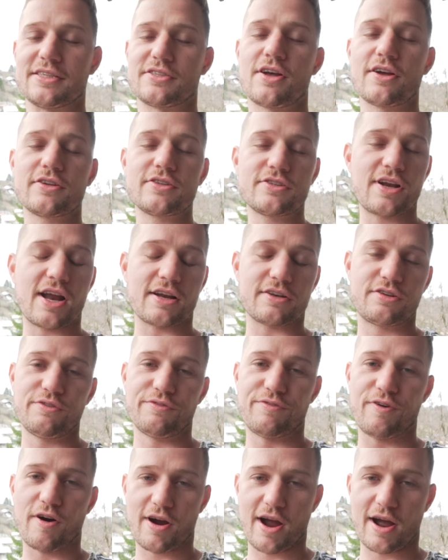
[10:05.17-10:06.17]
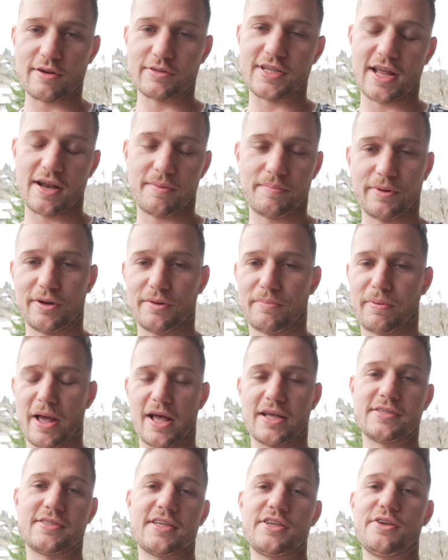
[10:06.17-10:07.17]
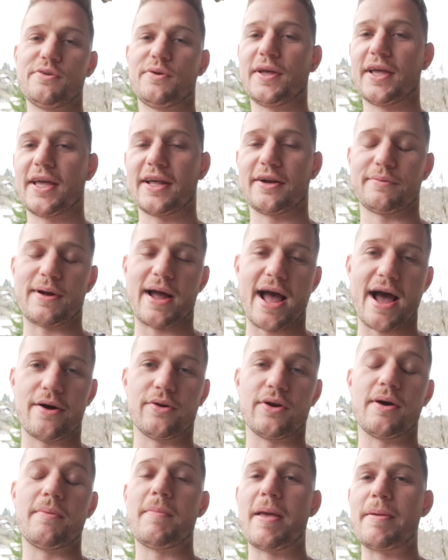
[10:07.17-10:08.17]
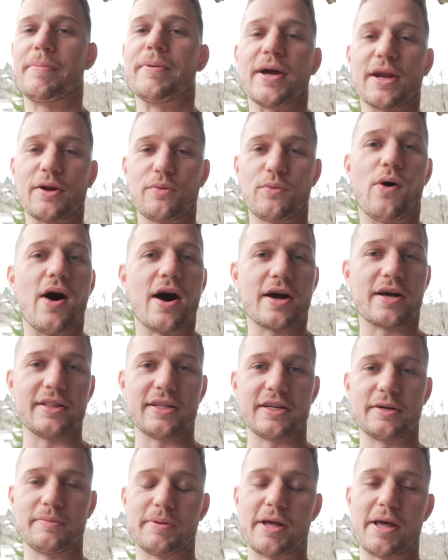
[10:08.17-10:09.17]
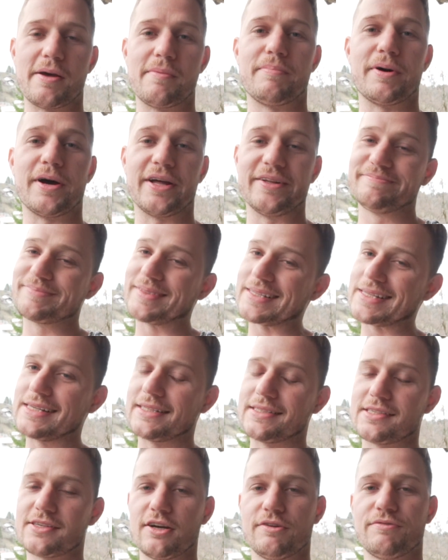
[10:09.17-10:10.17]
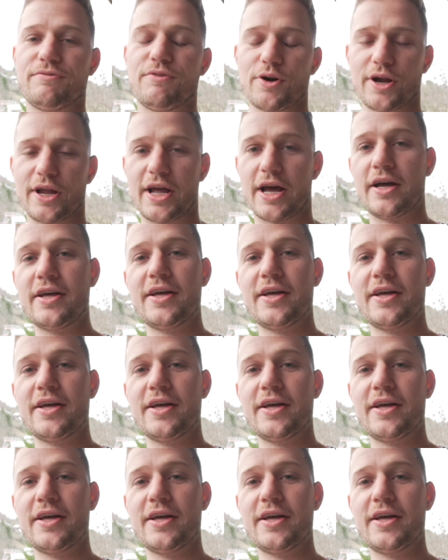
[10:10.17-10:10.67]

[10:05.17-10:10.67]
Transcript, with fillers: As long as you're not too far outside of Budapest, you can get around. Maybe you got to walk a little bit, but it's good for you.